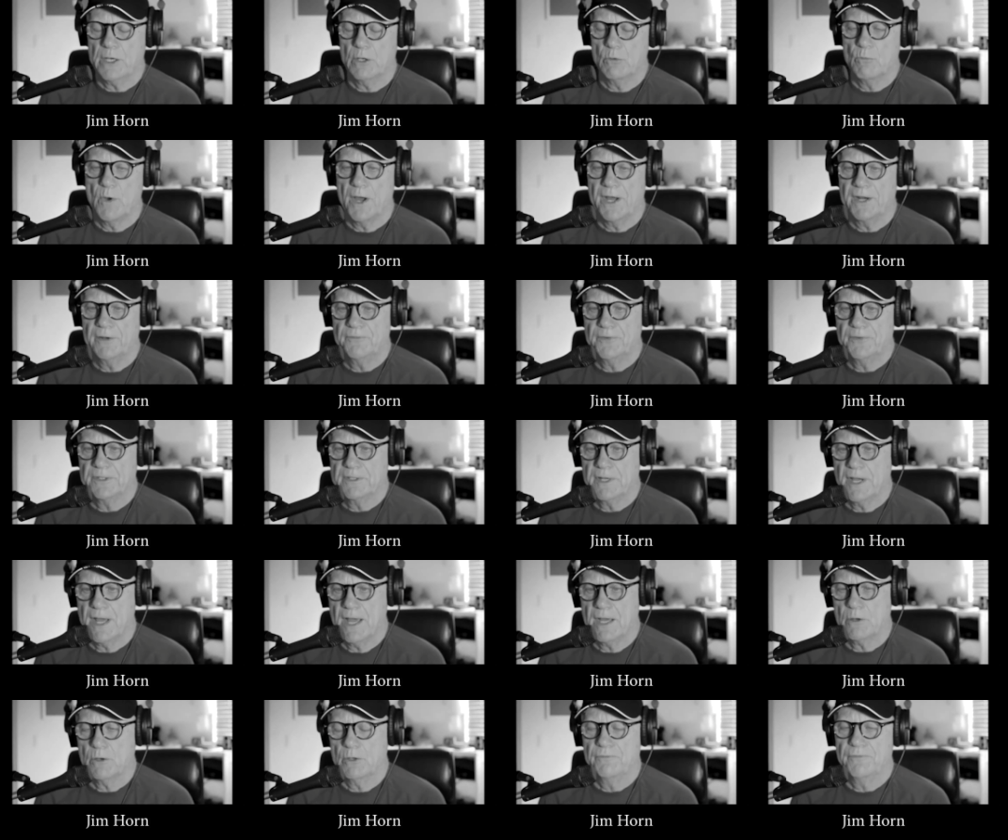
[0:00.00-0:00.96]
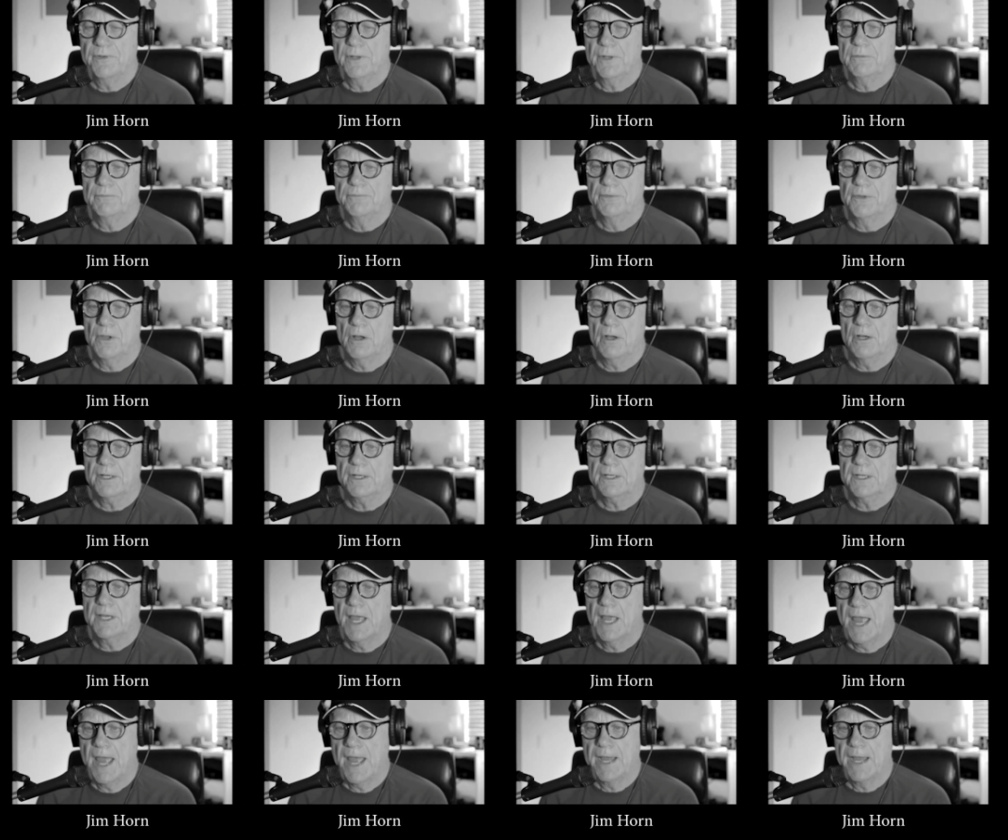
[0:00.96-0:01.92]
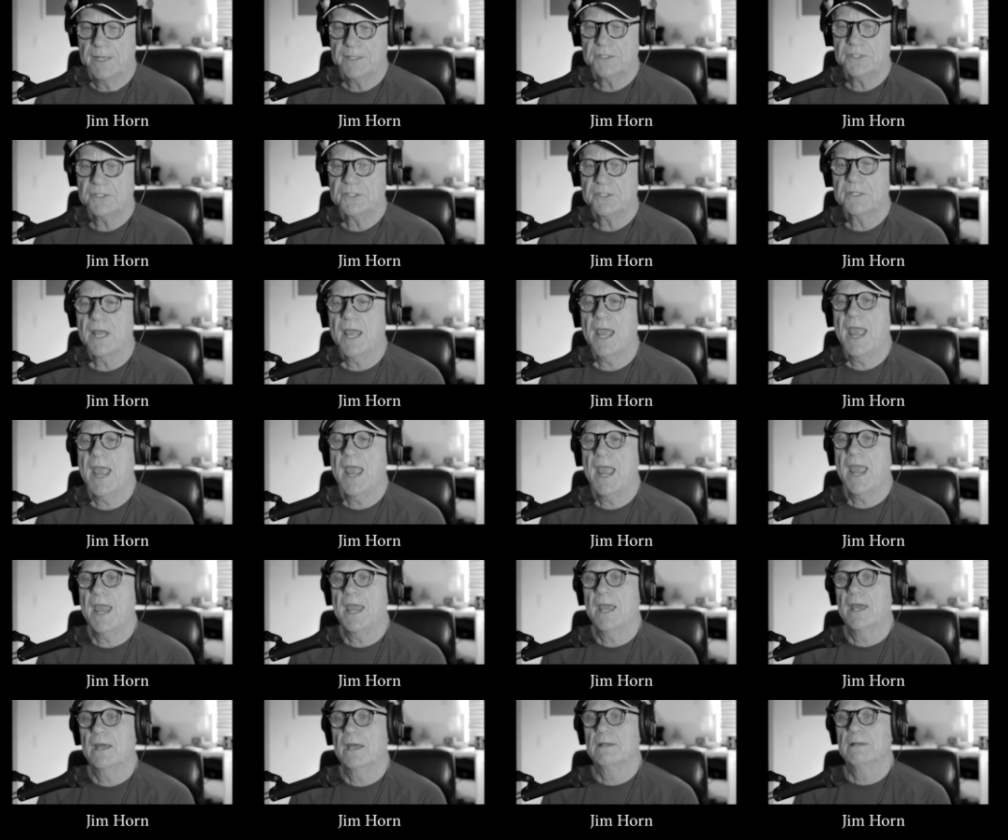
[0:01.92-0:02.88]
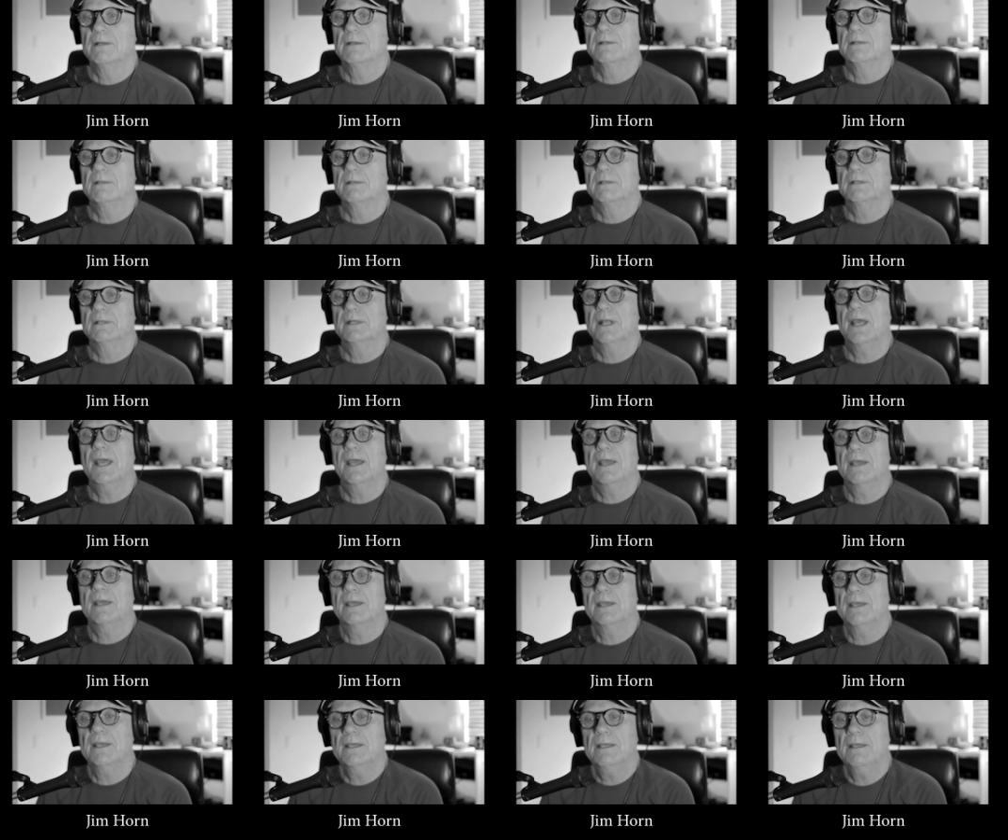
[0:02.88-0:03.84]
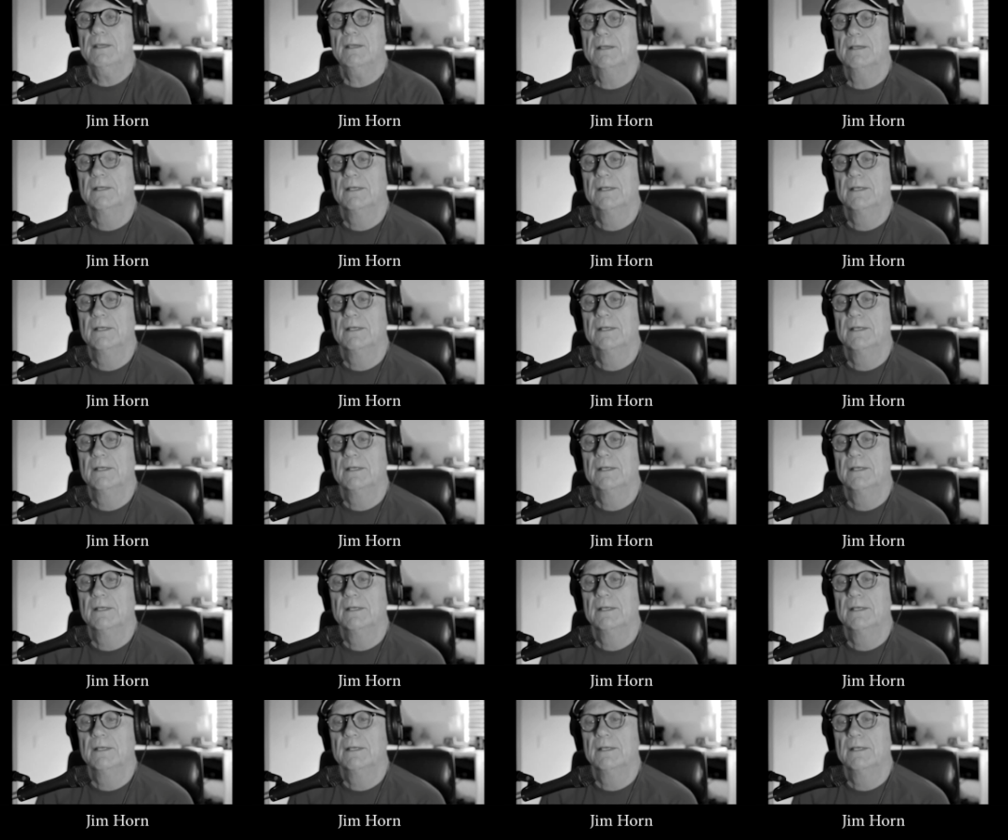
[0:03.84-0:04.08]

and white photography vlogcast, and today